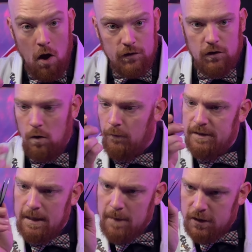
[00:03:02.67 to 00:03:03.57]
Also, if we
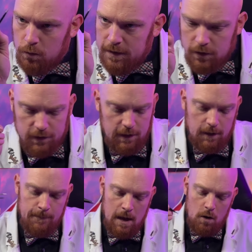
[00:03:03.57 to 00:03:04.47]
take my tweezers
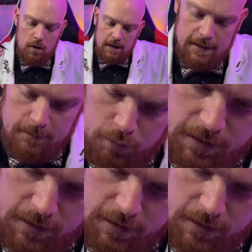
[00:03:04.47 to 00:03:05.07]
here, we can